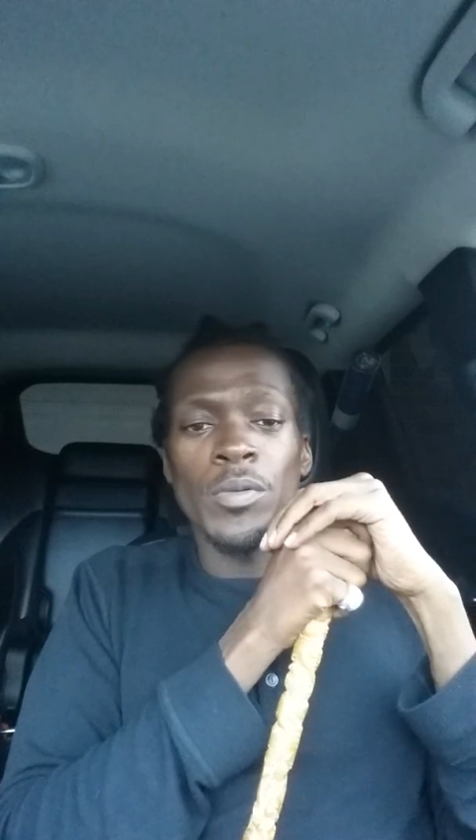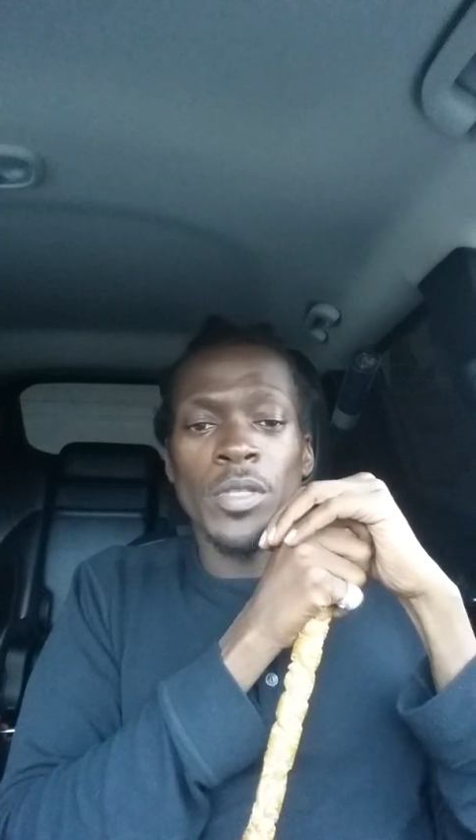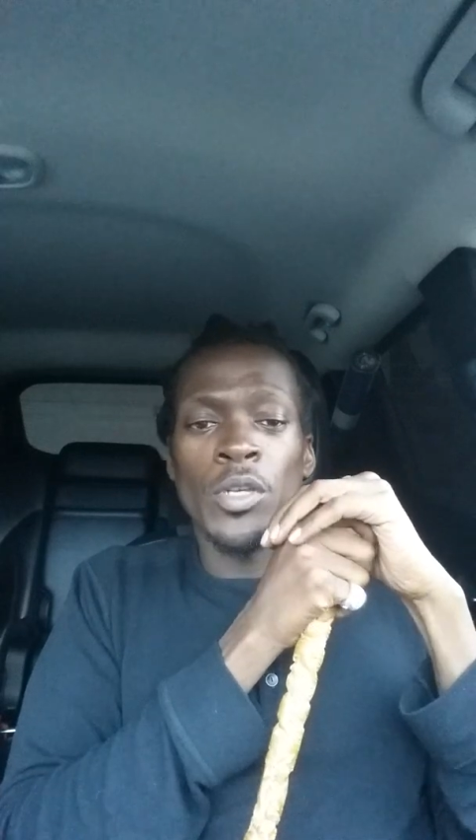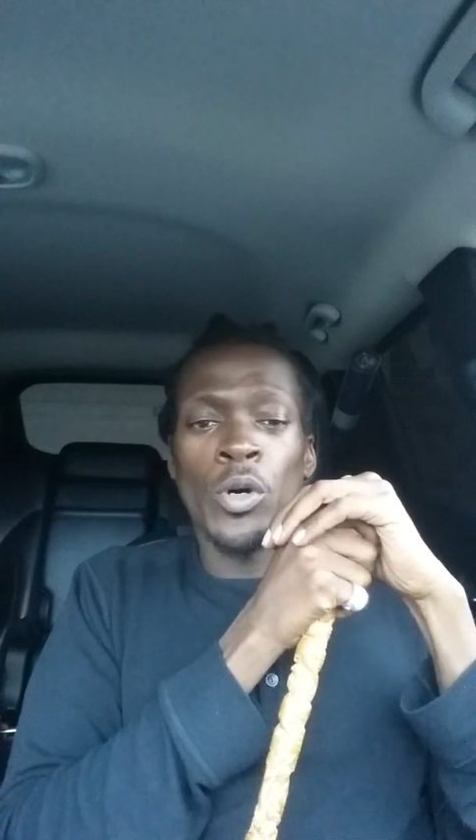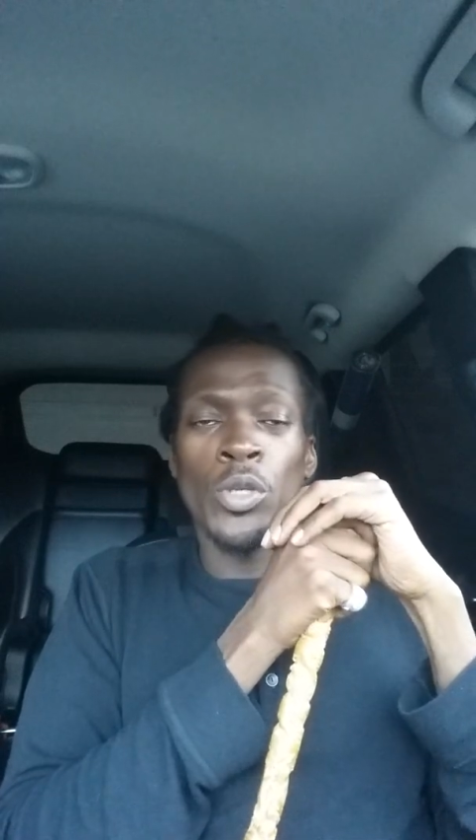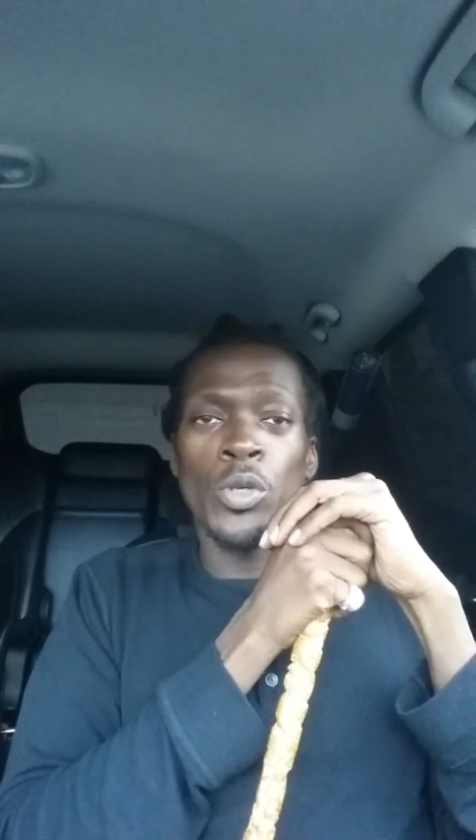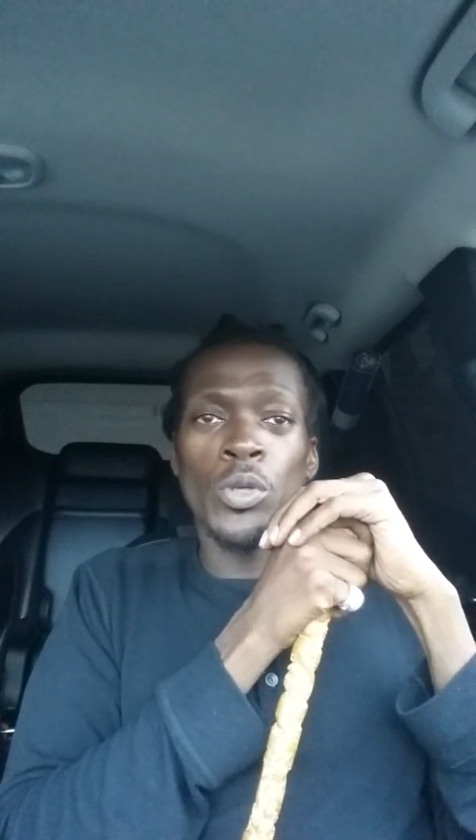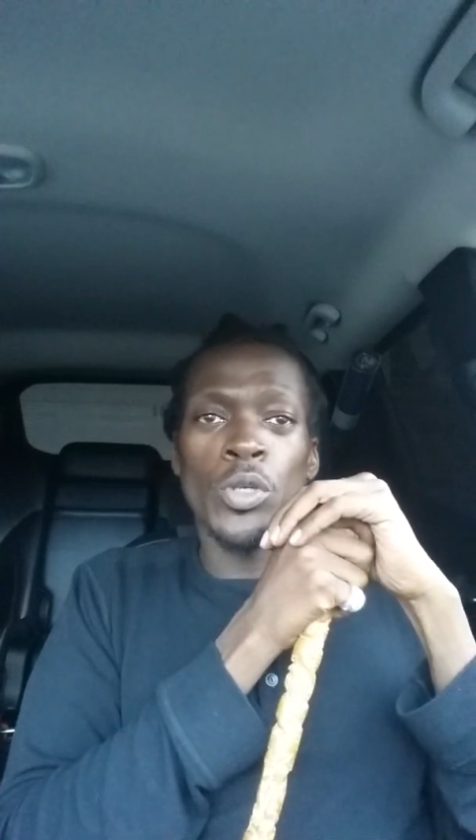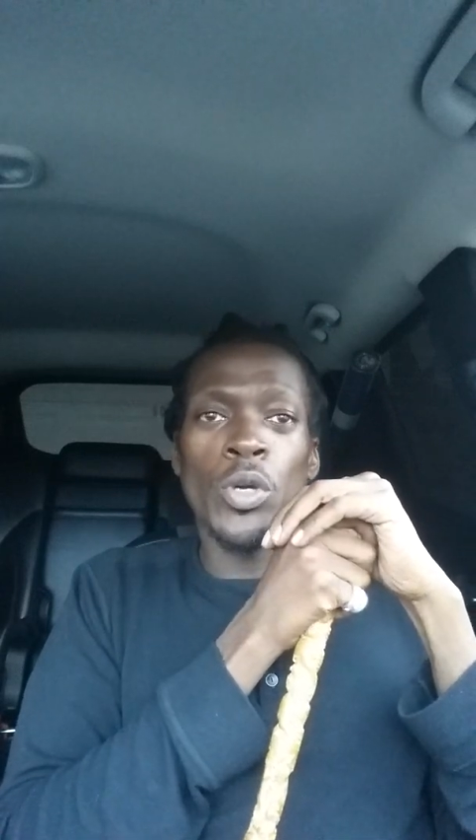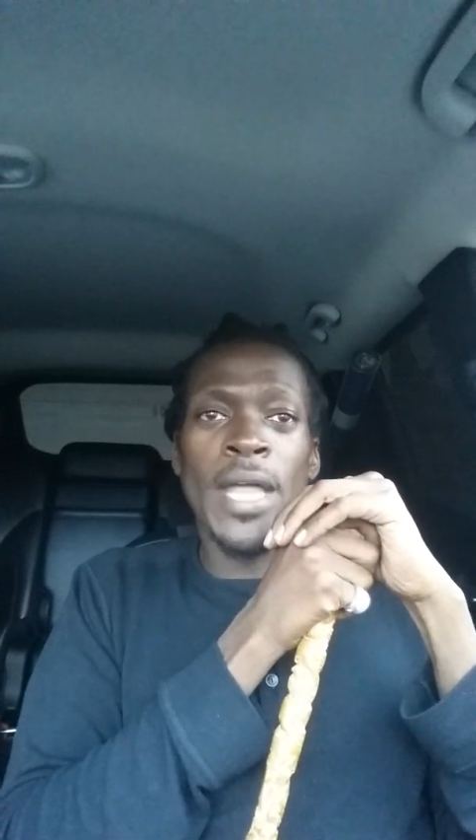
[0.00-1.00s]
you're
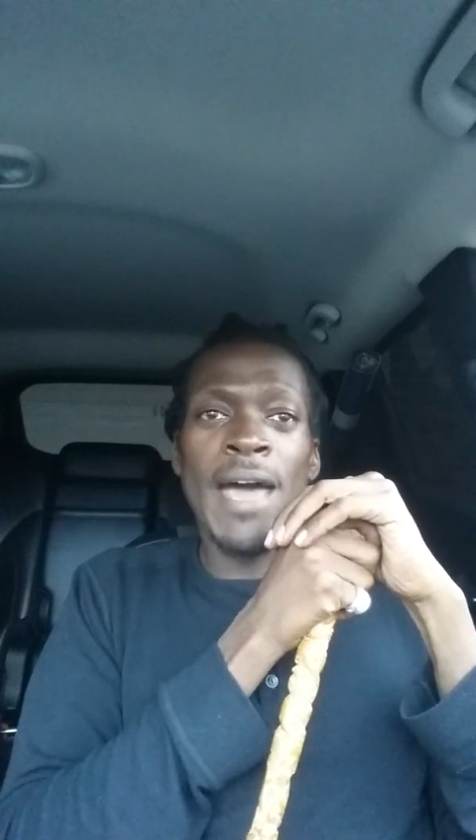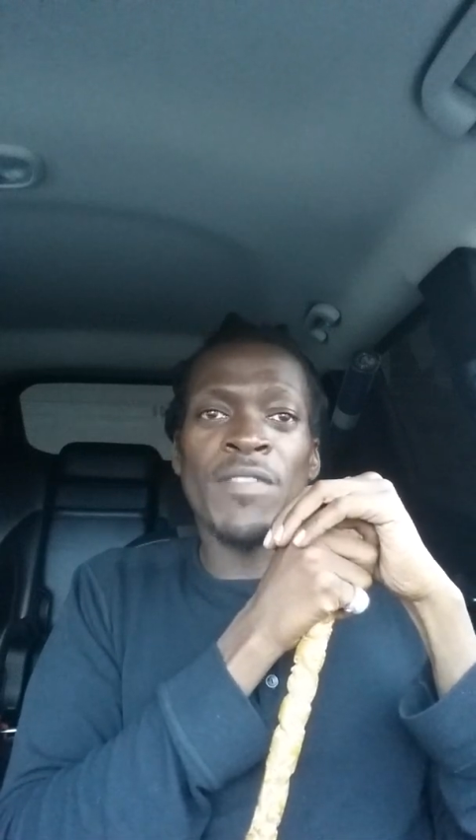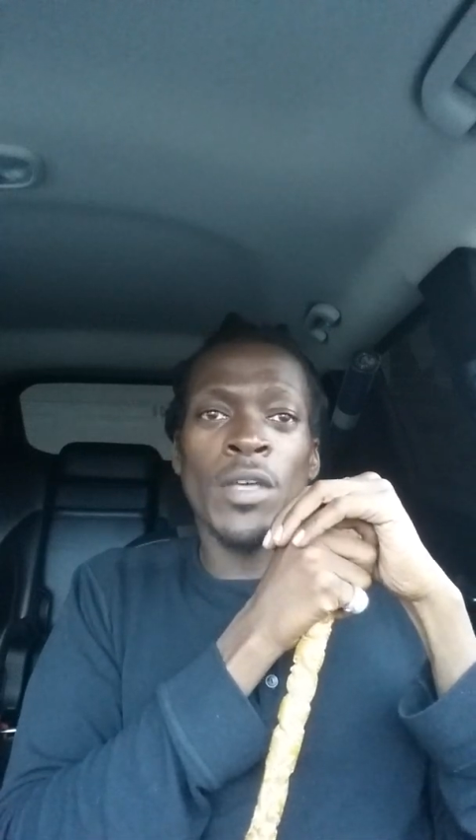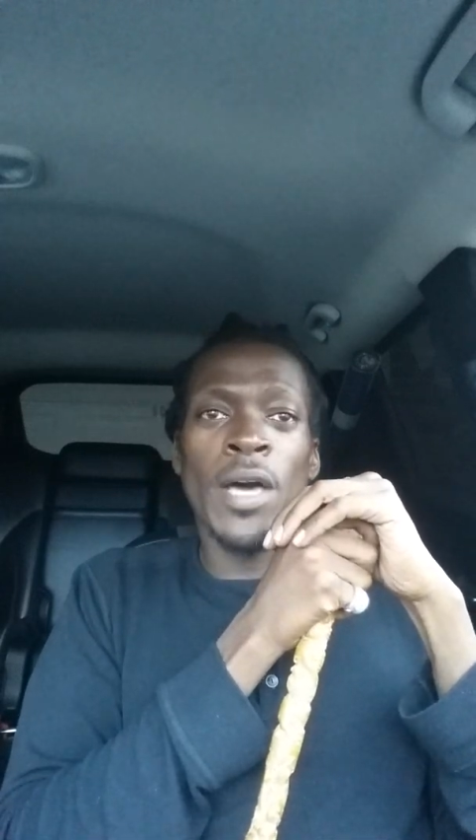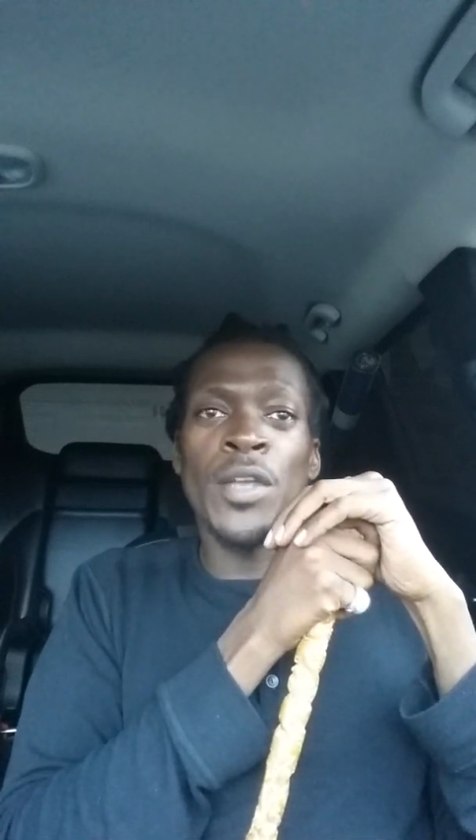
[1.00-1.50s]
going to have to